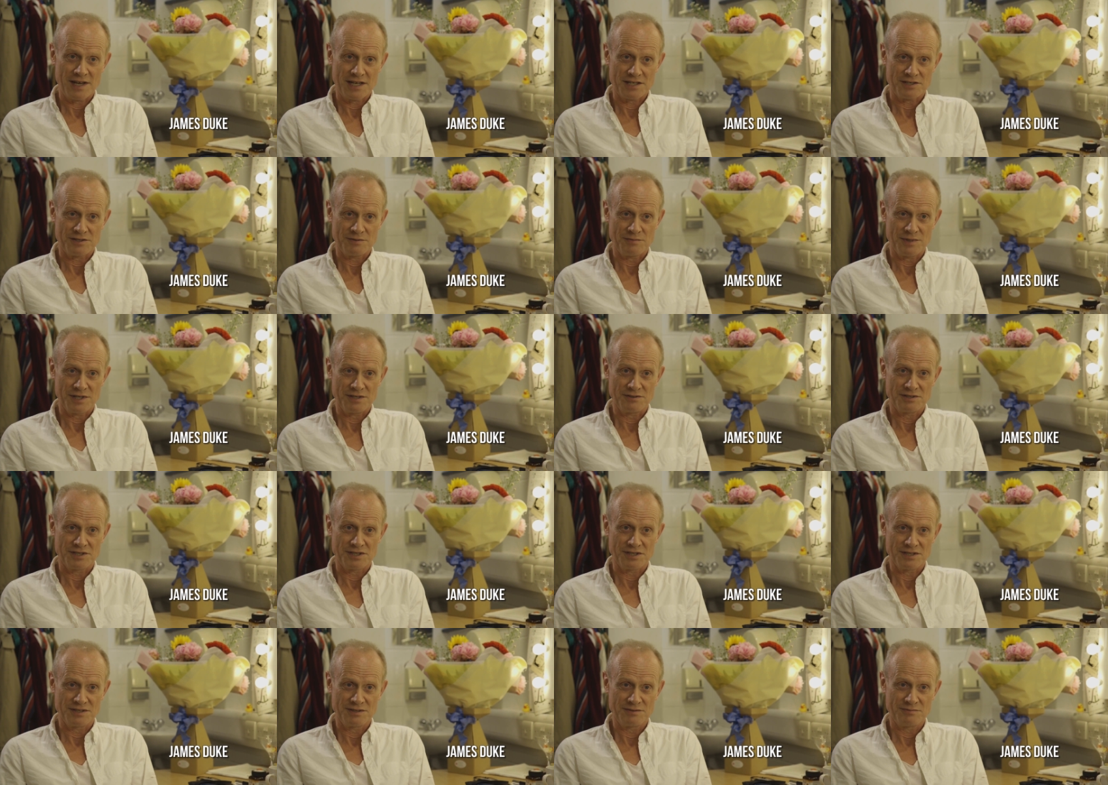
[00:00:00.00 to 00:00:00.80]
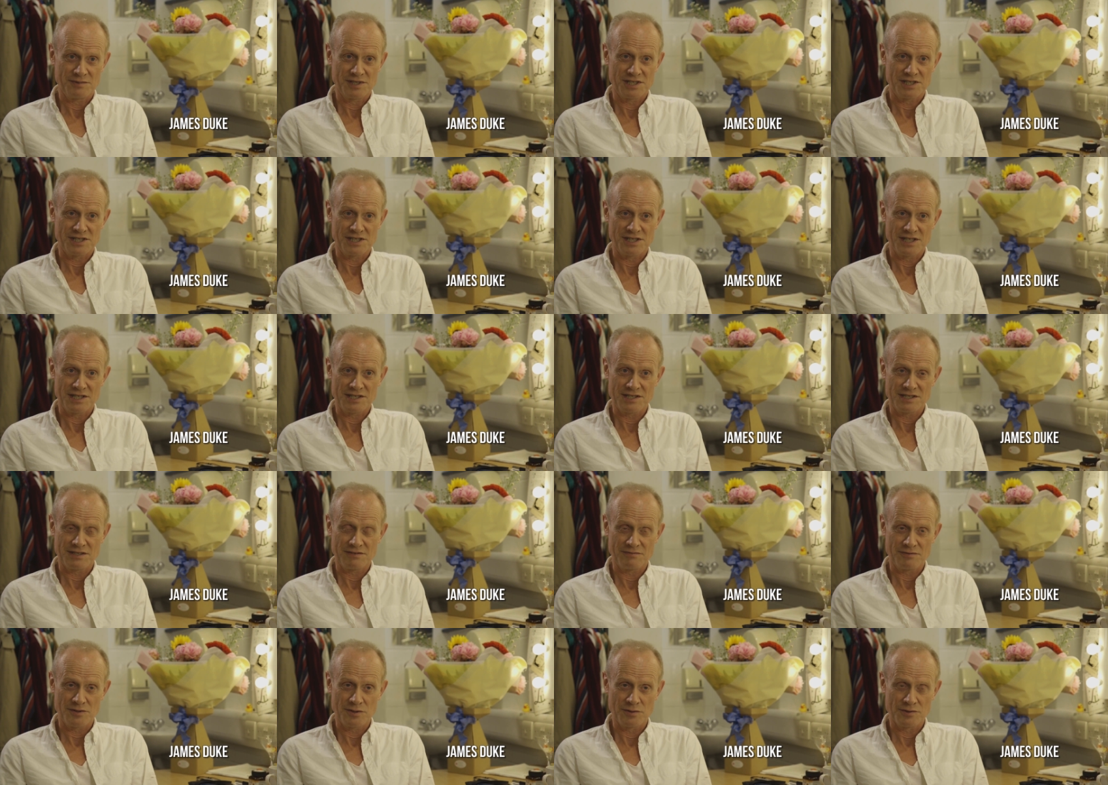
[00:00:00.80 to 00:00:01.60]
Attribution, which
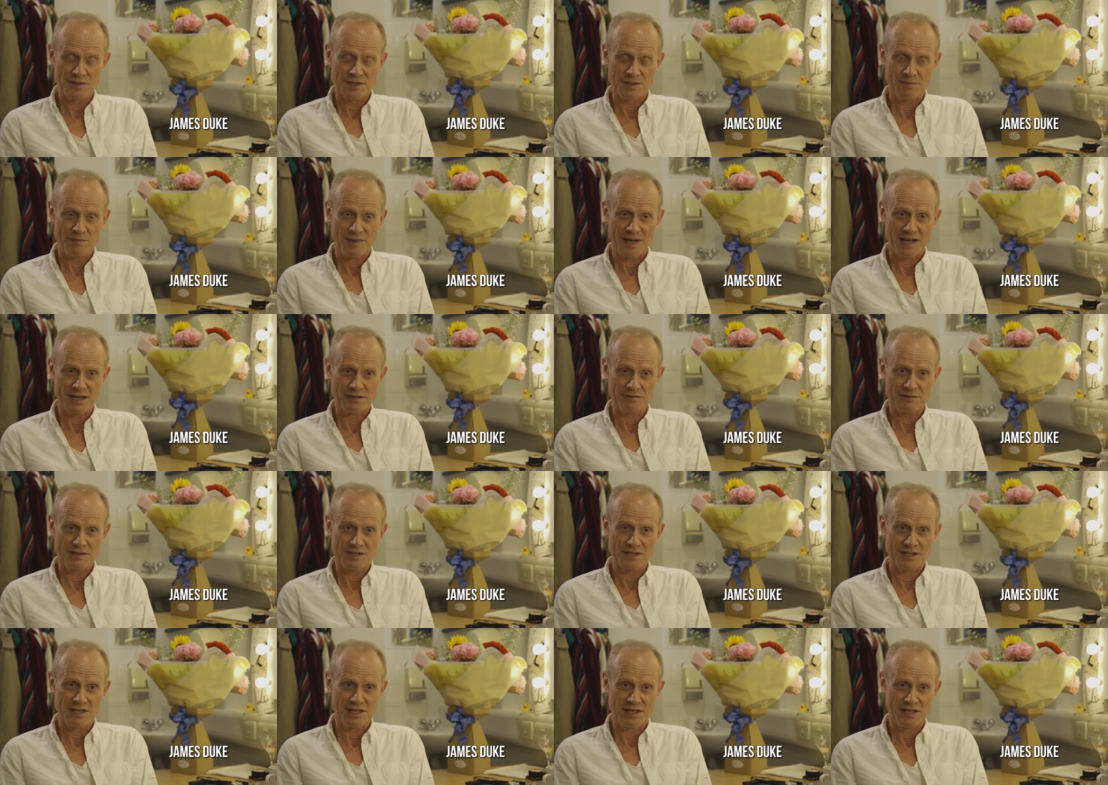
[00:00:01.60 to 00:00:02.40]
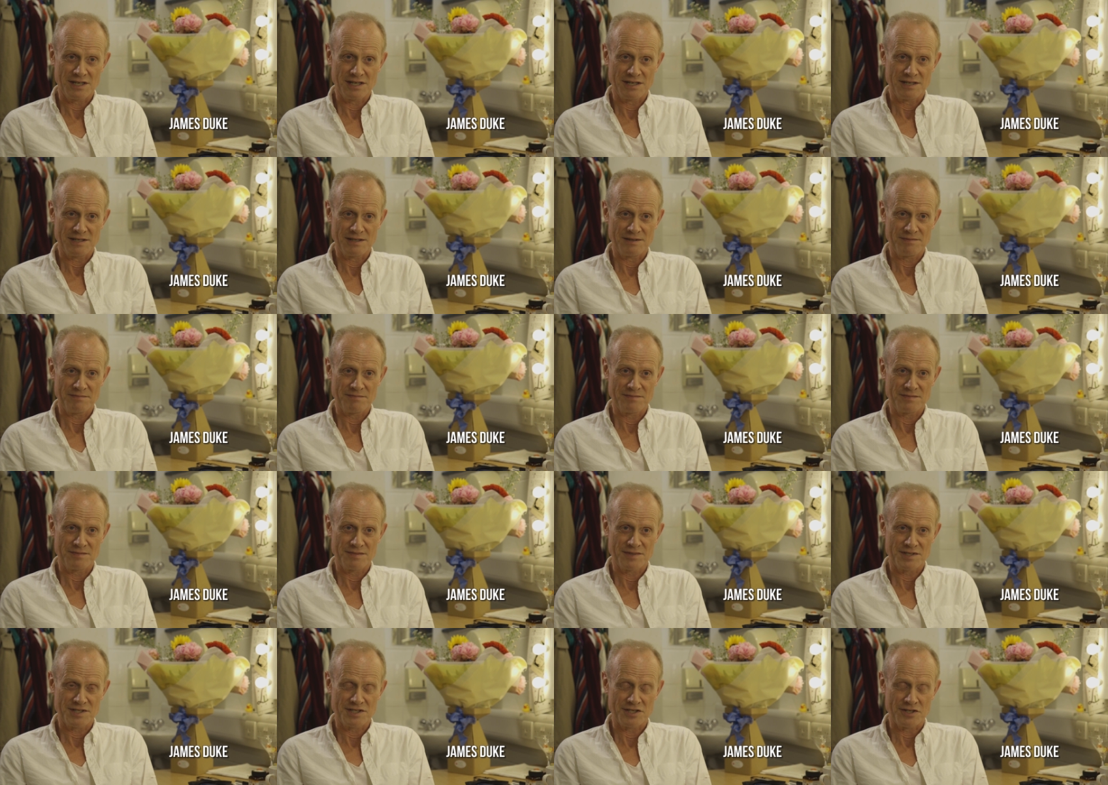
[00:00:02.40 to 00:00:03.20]
is, of course, about uh,
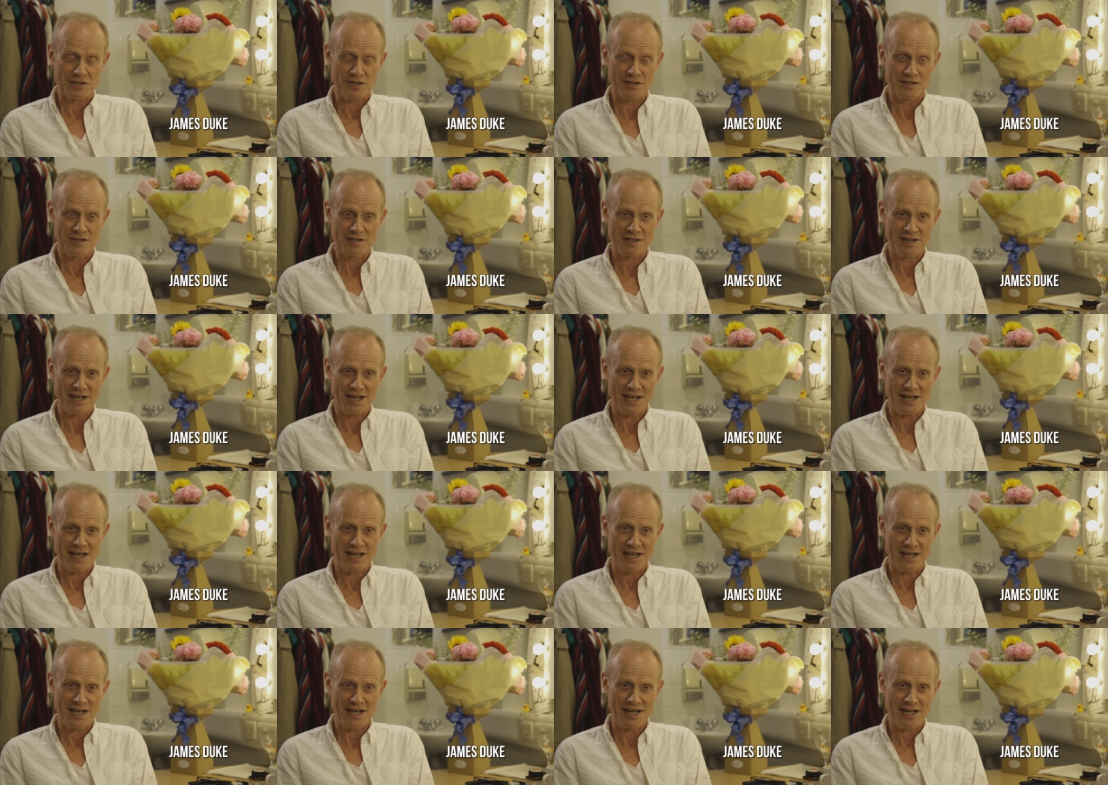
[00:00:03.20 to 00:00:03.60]
Sir